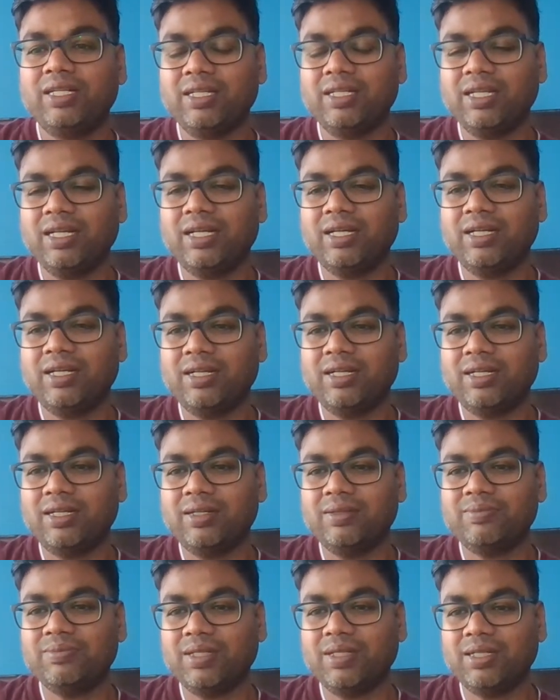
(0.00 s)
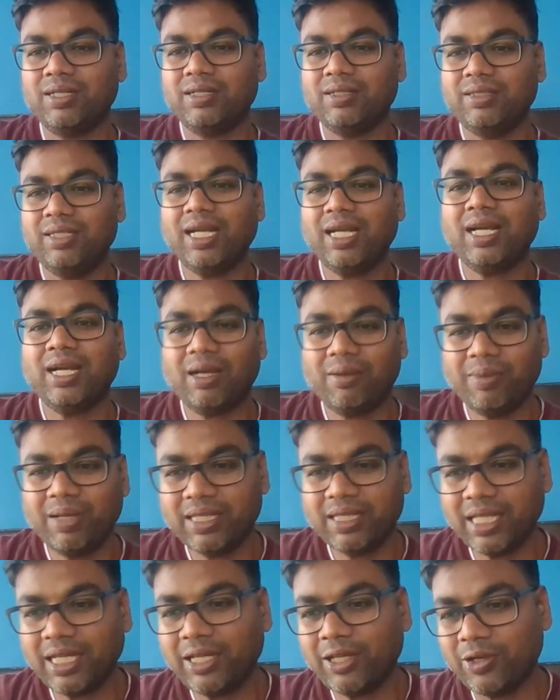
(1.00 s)
Yeah, yeah. Abhay,
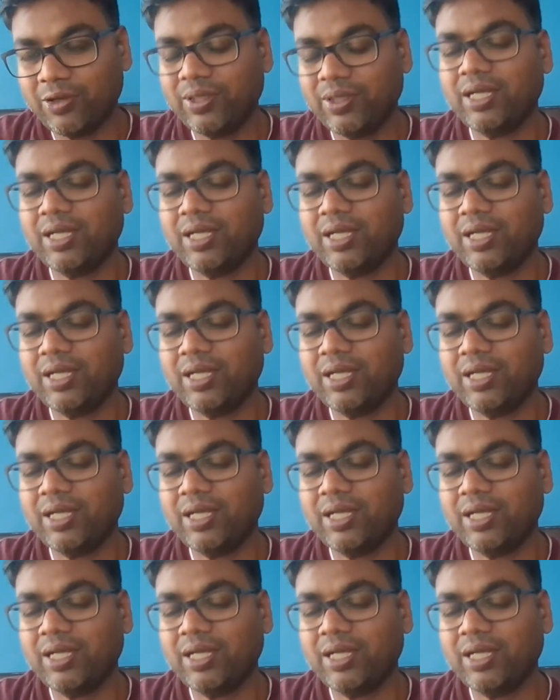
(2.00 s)
thank you.